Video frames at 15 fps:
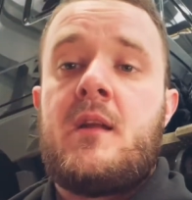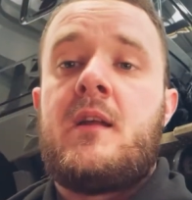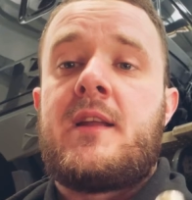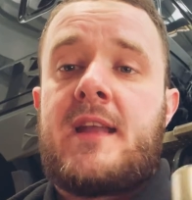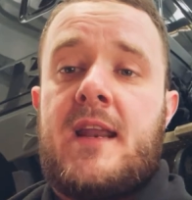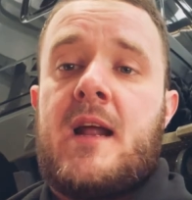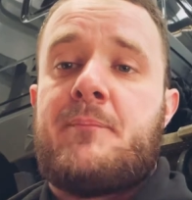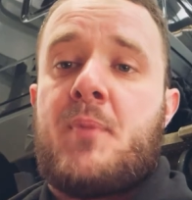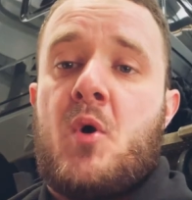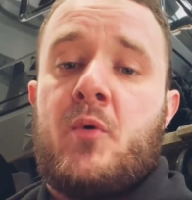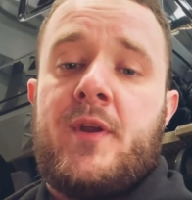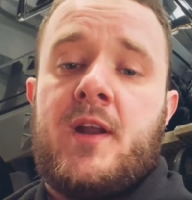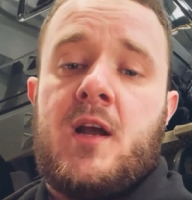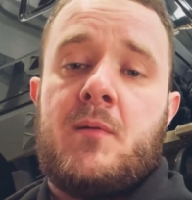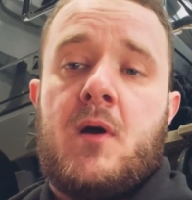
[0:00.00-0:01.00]
get that
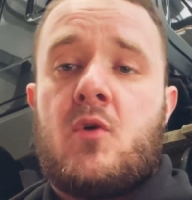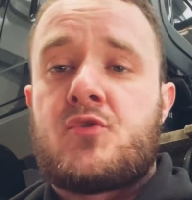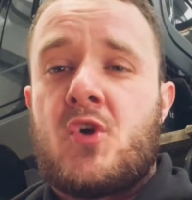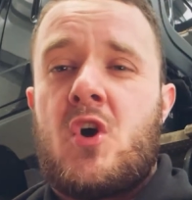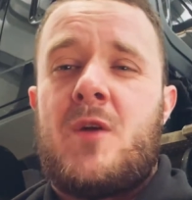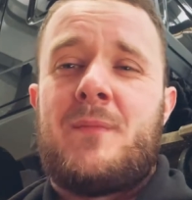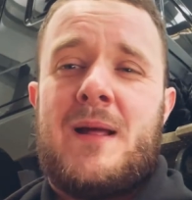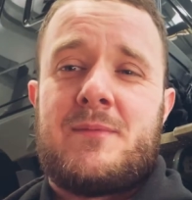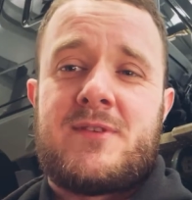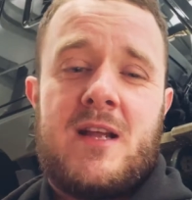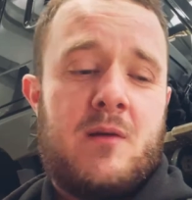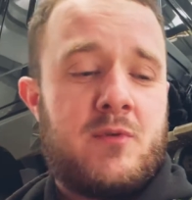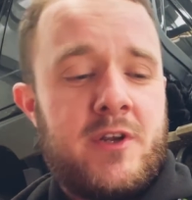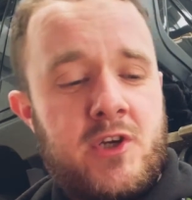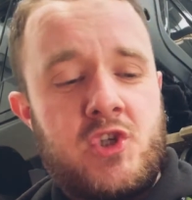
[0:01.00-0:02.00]
bolted up. I'll time lapse that.
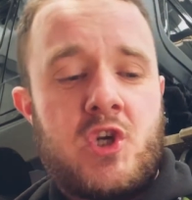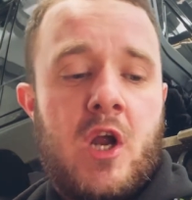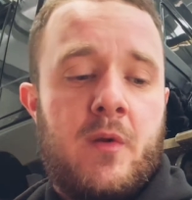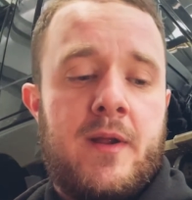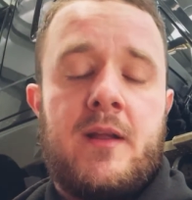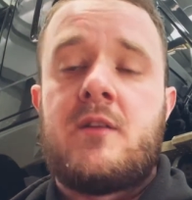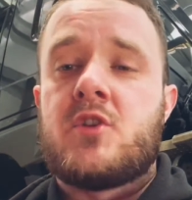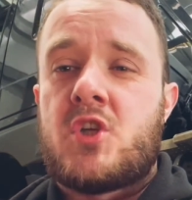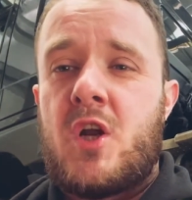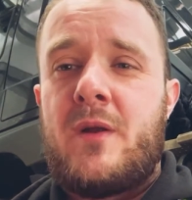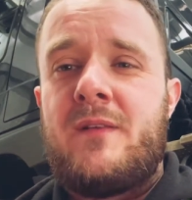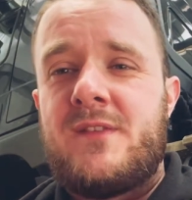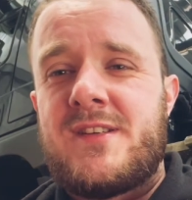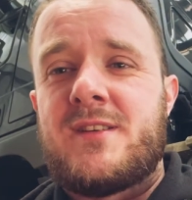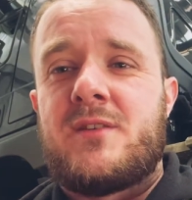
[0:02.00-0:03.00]
I'm going to show
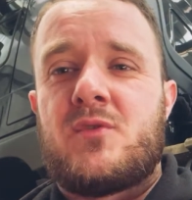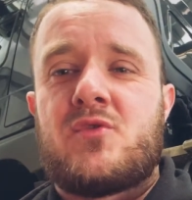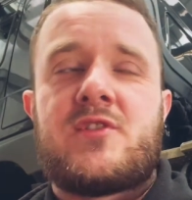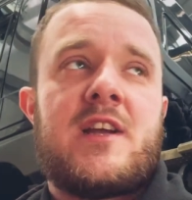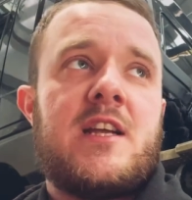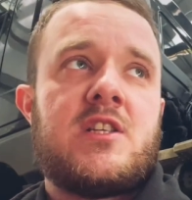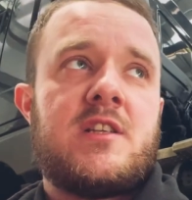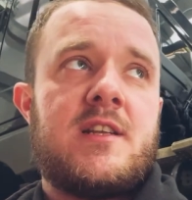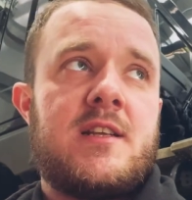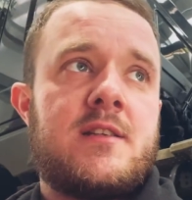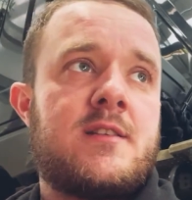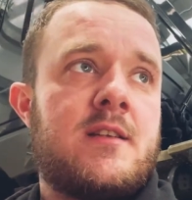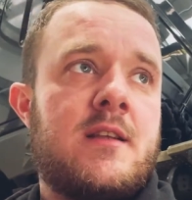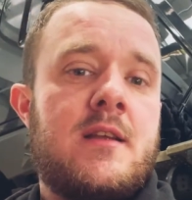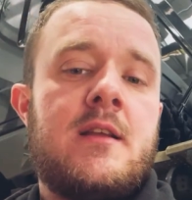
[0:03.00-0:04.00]
every single stage of this.
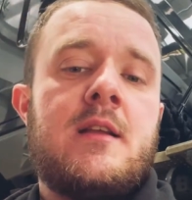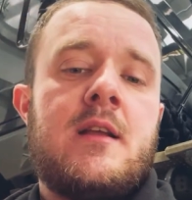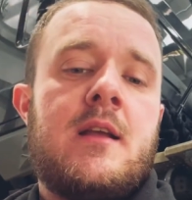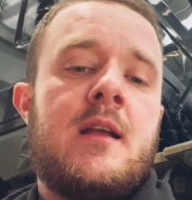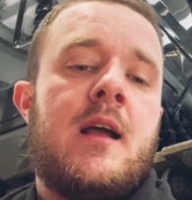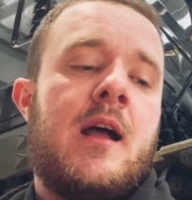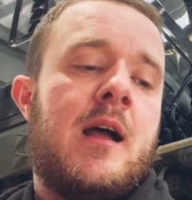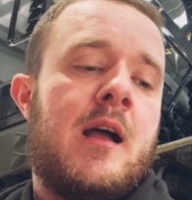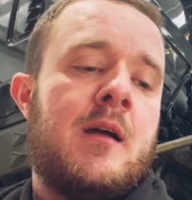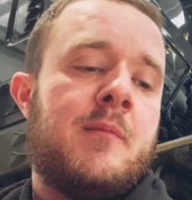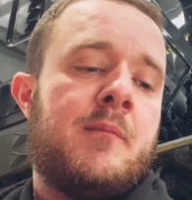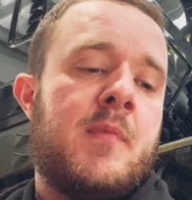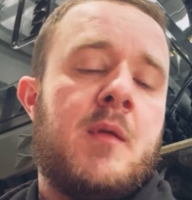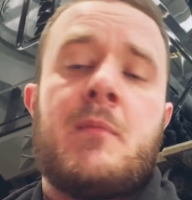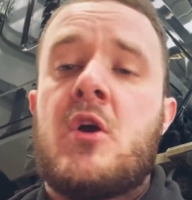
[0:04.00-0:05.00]

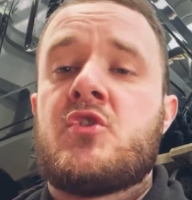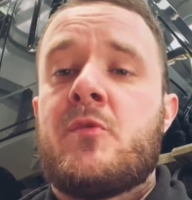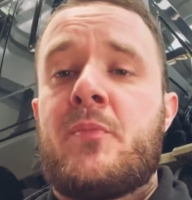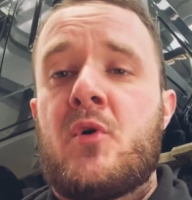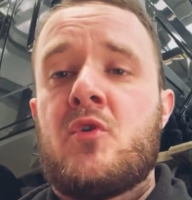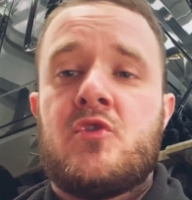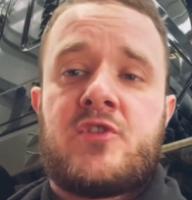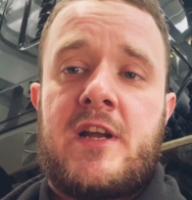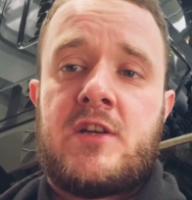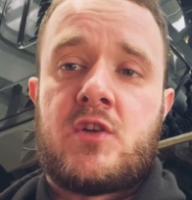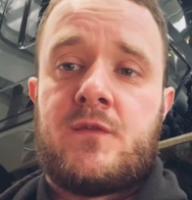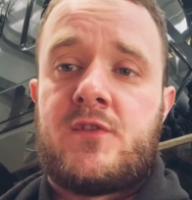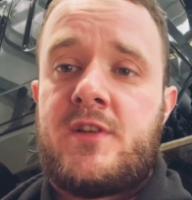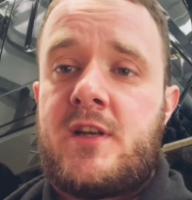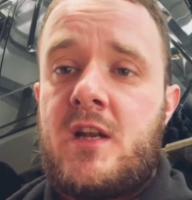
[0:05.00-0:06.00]
The most important stage
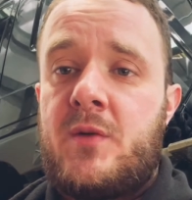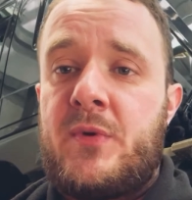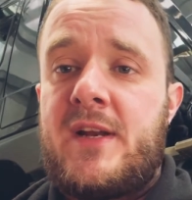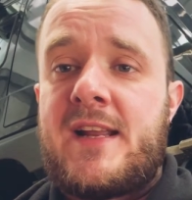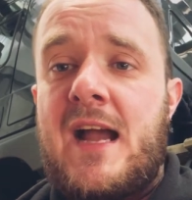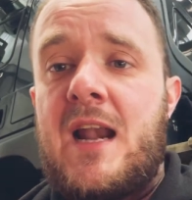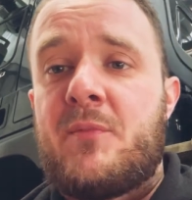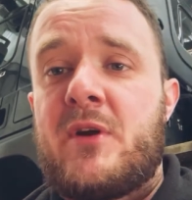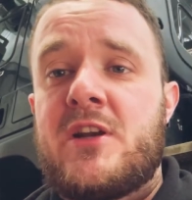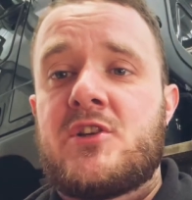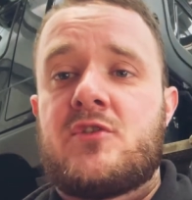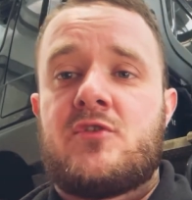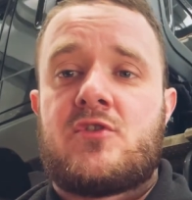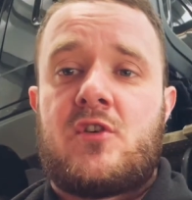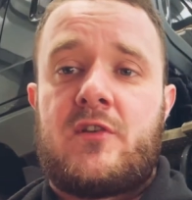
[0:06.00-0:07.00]
obviously going to be the
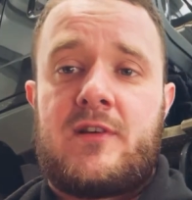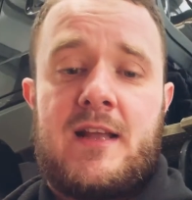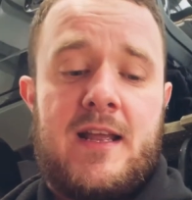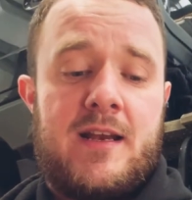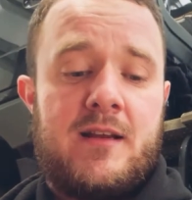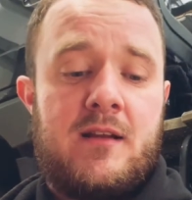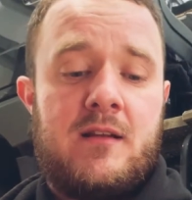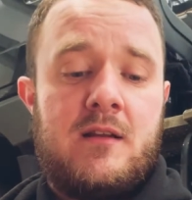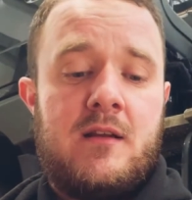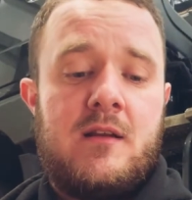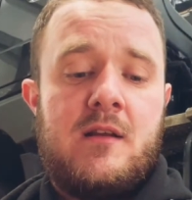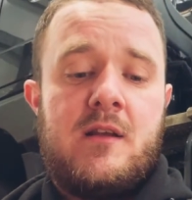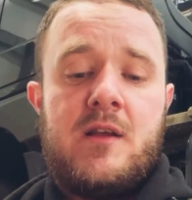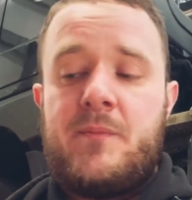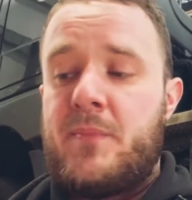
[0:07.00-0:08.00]
calibration side later,
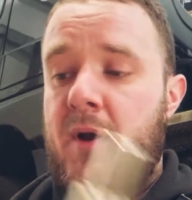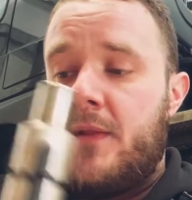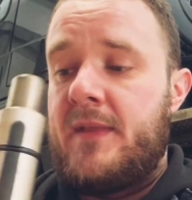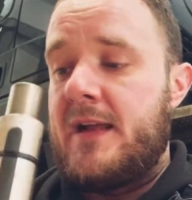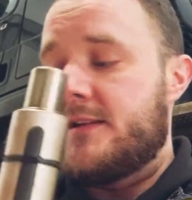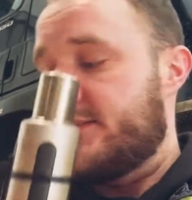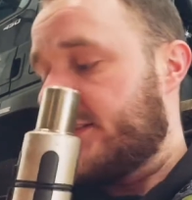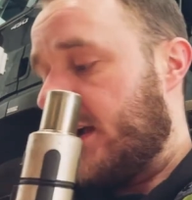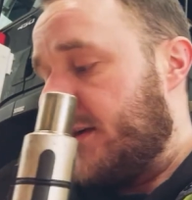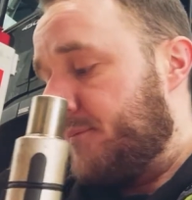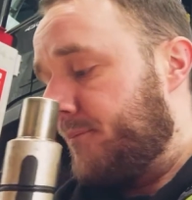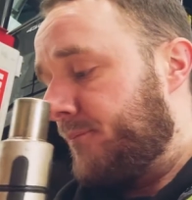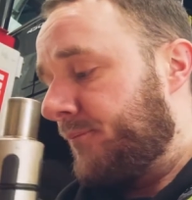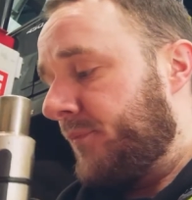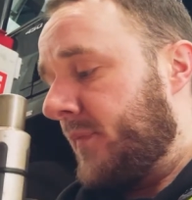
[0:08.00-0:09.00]
but let's
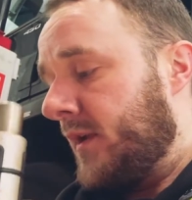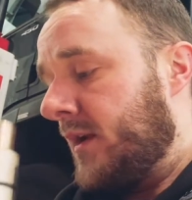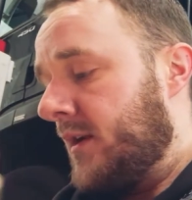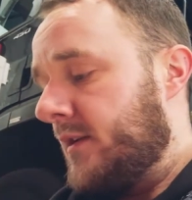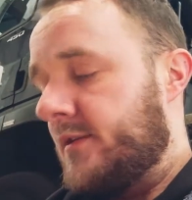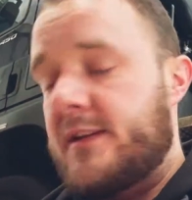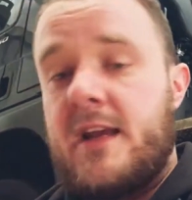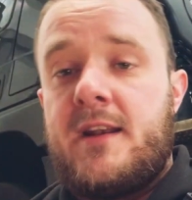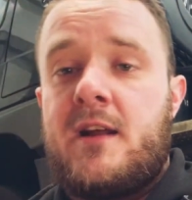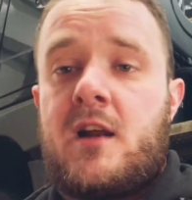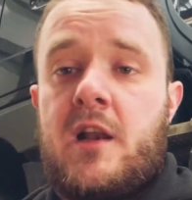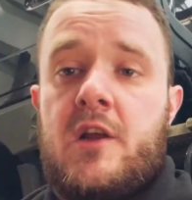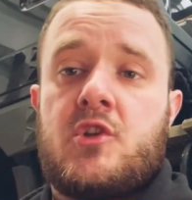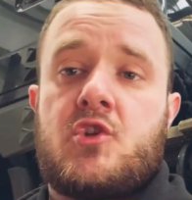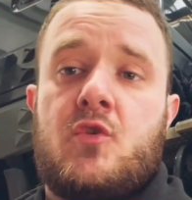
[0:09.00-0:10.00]
get the
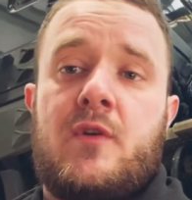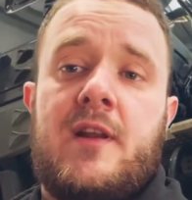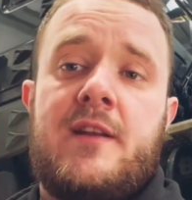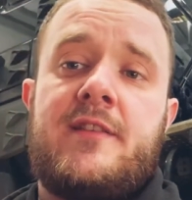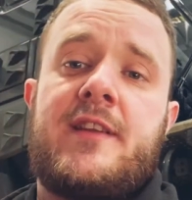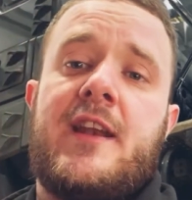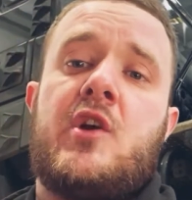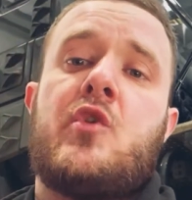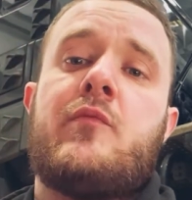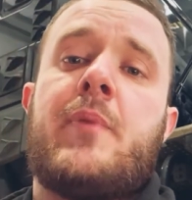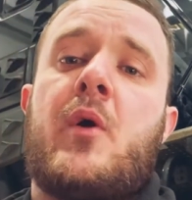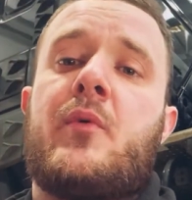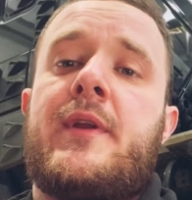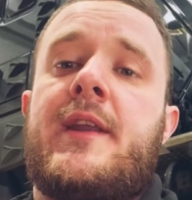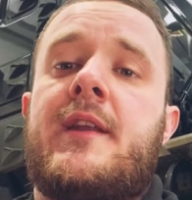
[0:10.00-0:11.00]
clutch all in, let's get it all
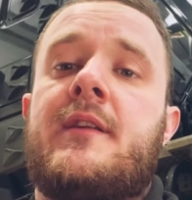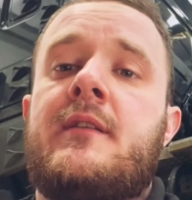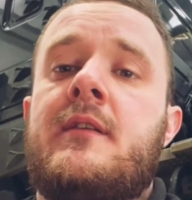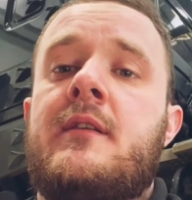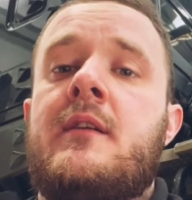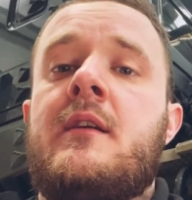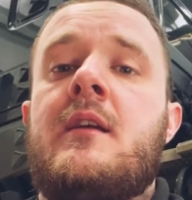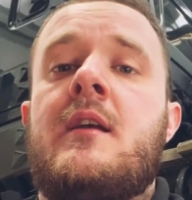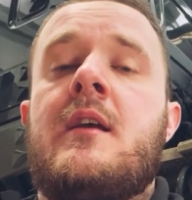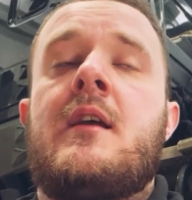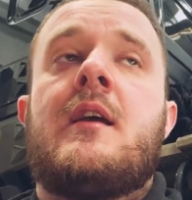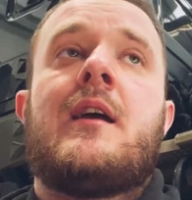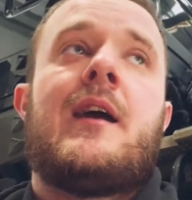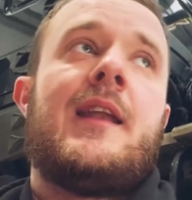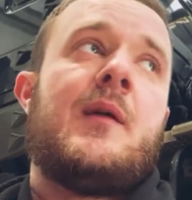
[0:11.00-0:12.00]
bolted in,
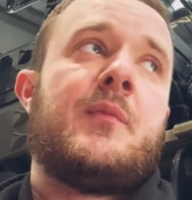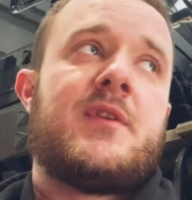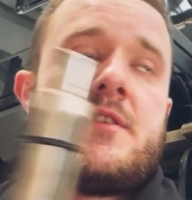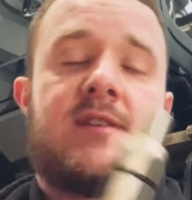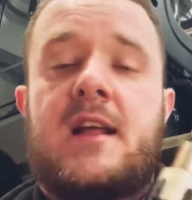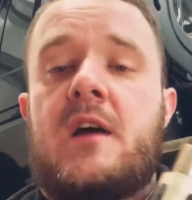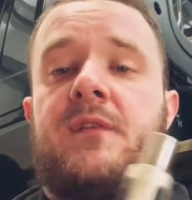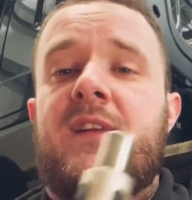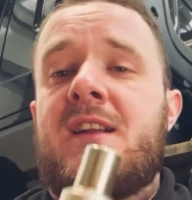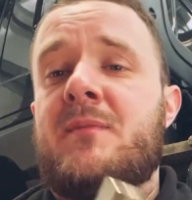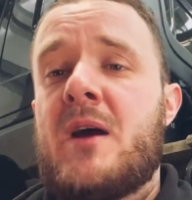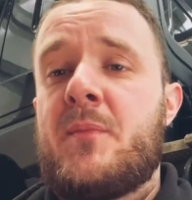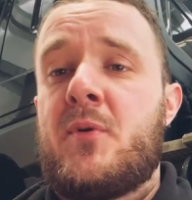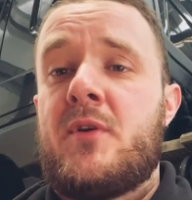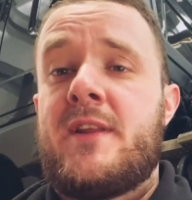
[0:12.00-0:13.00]
and then we can start thinking
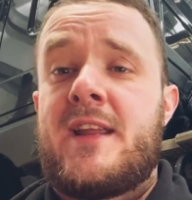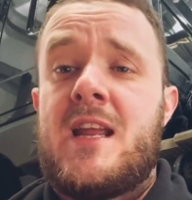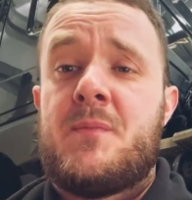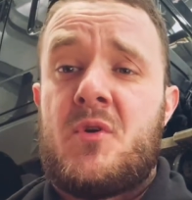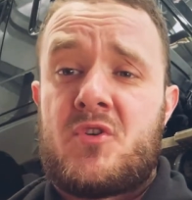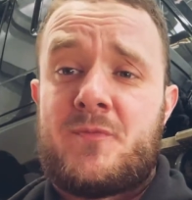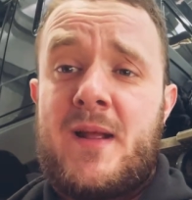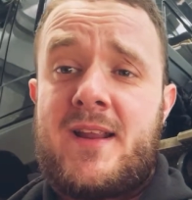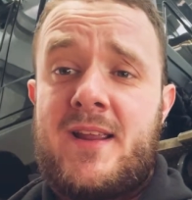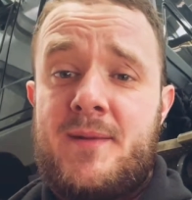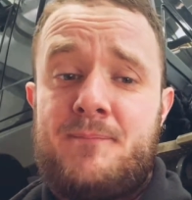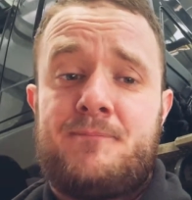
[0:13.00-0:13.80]
about putting the gearbox back in.